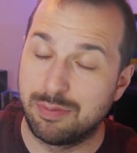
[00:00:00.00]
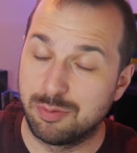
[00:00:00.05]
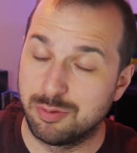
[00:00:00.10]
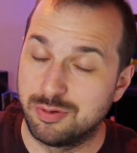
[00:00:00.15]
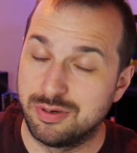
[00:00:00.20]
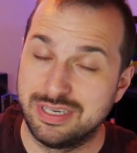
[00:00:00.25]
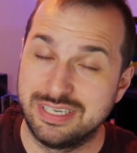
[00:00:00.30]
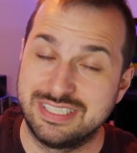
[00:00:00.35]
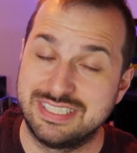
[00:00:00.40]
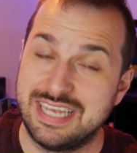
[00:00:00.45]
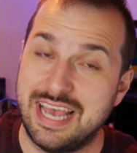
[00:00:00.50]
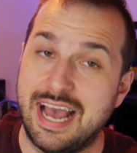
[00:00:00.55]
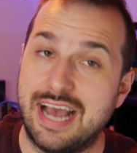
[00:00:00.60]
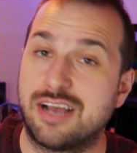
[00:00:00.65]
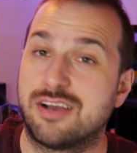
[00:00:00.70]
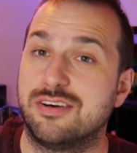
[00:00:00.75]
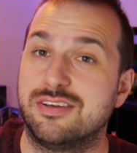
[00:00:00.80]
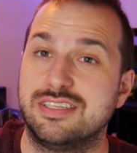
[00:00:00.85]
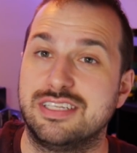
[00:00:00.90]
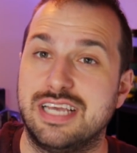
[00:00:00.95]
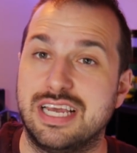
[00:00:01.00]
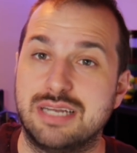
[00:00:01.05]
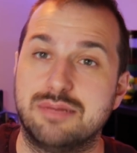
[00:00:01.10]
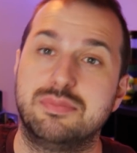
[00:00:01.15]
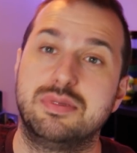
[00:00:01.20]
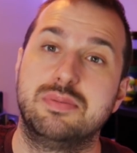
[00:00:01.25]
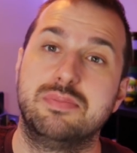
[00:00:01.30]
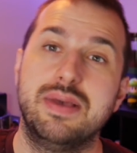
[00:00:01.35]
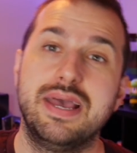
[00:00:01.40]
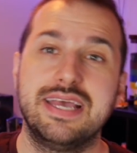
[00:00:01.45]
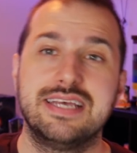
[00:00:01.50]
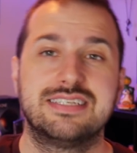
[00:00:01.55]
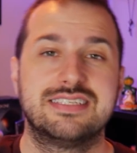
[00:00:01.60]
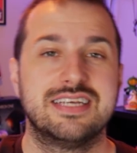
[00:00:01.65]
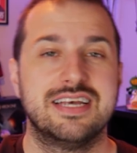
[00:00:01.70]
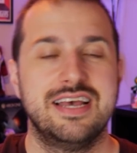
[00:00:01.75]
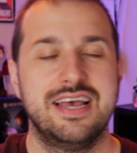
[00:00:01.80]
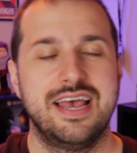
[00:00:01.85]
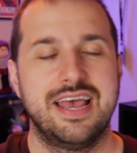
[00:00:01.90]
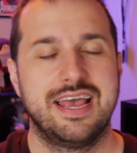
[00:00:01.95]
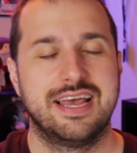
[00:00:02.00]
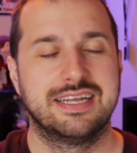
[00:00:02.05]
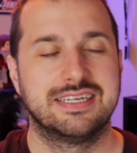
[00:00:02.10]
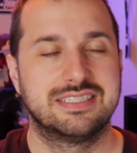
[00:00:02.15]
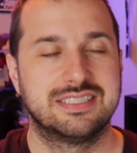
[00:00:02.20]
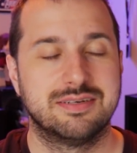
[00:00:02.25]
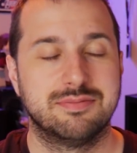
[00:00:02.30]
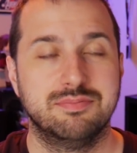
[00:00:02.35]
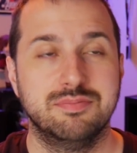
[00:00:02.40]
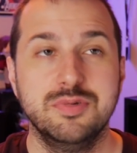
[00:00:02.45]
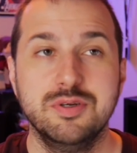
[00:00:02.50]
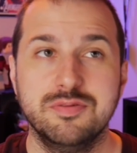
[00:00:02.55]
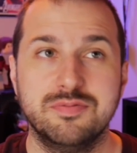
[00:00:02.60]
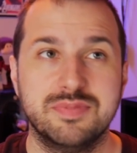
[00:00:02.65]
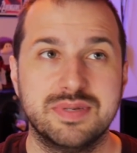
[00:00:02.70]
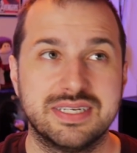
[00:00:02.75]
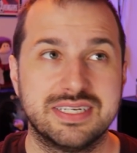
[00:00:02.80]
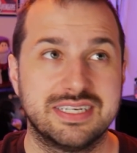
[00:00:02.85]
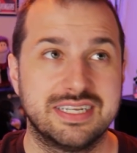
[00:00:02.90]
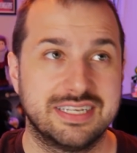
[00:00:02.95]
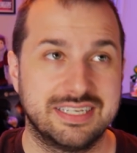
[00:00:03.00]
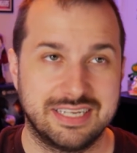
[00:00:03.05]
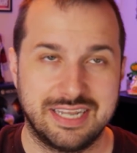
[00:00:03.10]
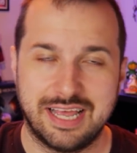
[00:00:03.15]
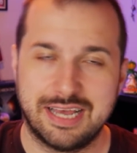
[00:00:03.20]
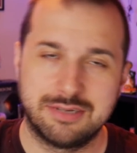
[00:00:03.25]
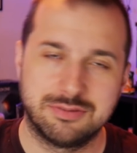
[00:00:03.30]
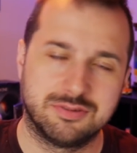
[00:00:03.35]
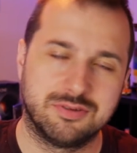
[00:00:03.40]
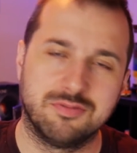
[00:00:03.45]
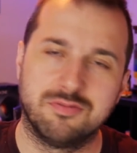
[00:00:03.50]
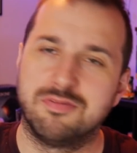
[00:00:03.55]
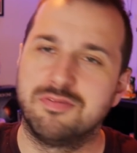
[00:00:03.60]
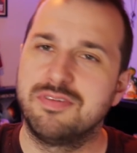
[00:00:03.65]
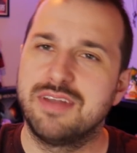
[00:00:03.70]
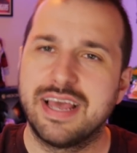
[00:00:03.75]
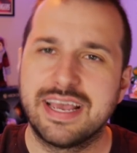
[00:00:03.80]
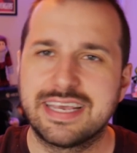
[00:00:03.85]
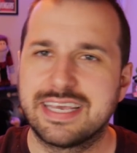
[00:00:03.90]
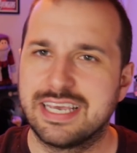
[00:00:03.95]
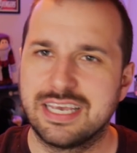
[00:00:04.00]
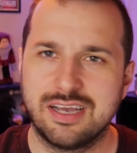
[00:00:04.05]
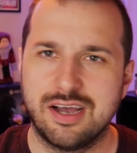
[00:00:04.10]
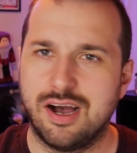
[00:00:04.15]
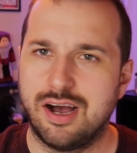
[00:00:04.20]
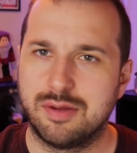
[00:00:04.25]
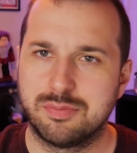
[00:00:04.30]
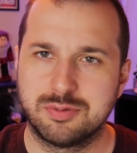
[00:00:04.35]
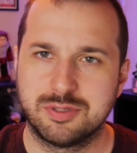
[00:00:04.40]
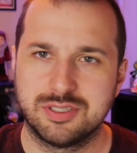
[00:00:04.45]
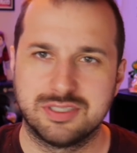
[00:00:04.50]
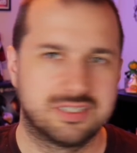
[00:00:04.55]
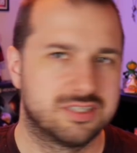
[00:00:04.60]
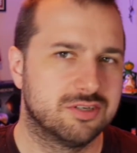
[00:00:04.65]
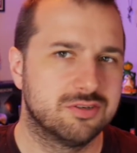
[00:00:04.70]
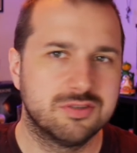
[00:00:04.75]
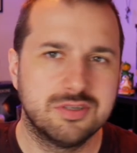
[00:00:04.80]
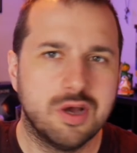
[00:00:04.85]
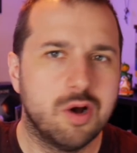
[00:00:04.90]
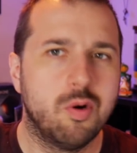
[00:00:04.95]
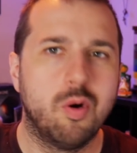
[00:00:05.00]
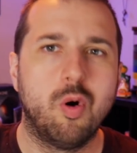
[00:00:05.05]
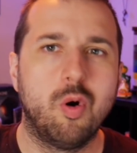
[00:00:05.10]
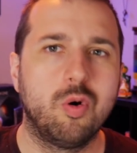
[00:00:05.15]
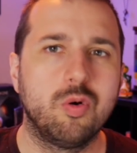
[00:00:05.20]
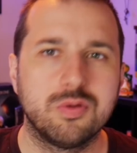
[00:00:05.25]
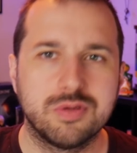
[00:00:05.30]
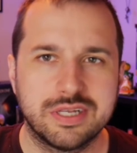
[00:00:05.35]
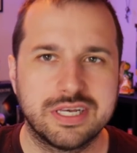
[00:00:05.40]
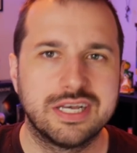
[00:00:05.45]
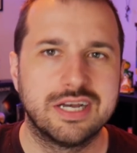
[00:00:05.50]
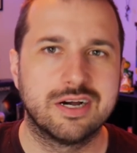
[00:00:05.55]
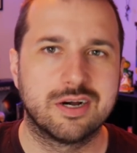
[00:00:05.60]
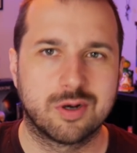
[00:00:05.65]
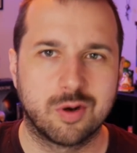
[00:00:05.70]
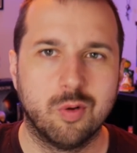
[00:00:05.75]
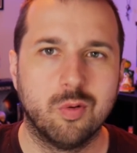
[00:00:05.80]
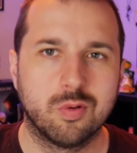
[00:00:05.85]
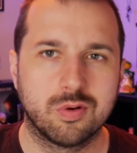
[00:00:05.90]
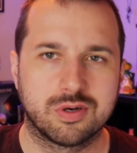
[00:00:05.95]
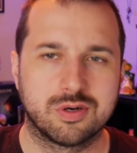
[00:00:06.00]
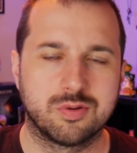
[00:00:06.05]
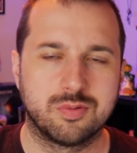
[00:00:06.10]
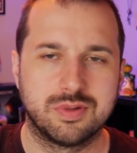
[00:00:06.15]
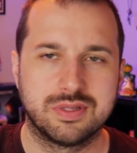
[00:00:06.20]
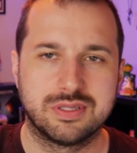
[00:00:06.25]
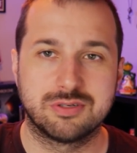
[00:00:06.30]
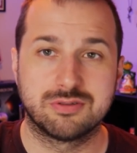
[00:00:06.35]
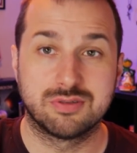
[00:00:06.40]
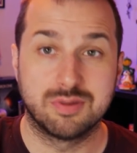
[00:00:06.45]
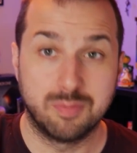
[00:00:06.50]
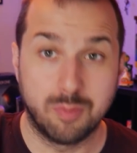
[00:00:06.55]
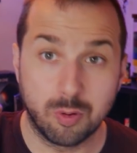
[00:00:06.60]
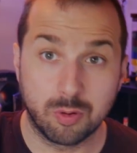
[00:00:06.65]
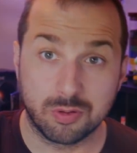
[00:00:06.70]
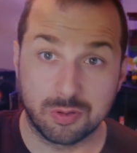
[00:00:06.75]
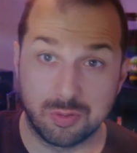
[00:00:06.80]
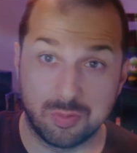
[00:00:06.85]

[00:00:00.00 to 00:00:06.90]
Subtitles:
or an attack on the enemy base, and some movement allows you flanking options. There's no holding a corner when there's a portal